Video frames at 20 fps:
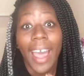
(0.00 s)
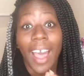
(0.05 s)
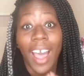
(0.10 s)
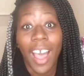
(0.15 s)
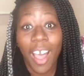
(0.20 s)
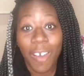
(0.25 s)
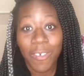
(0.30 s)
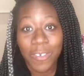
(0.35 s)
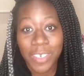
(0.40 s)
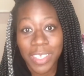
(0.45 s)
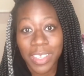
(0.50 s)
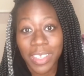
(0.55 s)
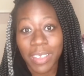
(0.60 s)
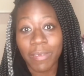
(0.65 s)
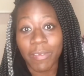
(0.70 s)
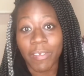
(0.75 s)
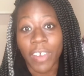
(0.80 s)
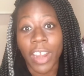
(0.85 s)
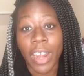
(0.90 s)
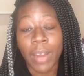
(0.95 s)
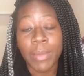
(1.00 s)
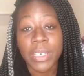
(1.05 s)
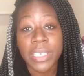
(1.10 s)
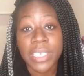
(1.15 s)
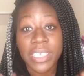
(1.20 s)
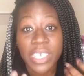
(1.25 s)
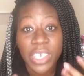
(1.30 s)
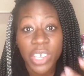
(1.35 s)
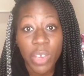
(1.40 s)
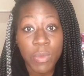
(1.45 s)
After the environment
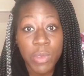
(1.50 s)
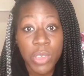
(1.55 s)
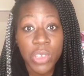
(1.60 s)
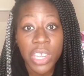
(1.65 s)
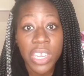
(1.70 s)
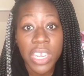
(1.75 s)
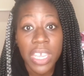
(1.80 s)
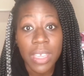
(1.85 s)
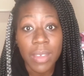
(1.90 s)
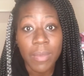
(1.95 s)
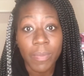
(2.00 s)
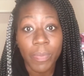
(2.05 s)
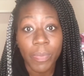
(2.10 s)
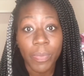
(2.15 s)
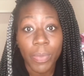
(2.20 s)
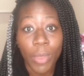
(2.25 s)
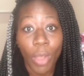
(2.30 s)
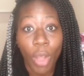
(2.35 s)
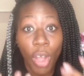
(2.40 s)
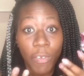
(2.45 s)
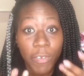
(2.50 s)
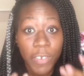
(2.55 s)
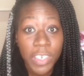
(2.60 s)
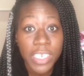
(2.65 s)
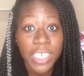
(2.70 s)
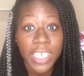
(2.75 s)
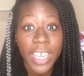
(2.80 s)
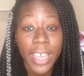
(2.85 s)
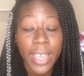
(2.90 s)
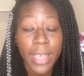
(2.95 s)
is the community.
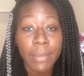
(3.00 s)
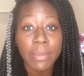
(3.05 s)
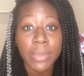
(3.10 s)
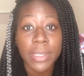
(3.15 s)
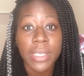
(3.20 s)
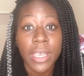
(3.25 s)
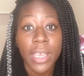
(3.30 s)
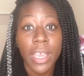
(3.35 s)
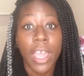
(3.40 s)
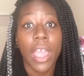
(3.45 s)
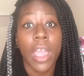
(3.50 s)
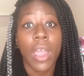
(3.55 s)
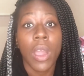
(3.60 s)
Oftentimes,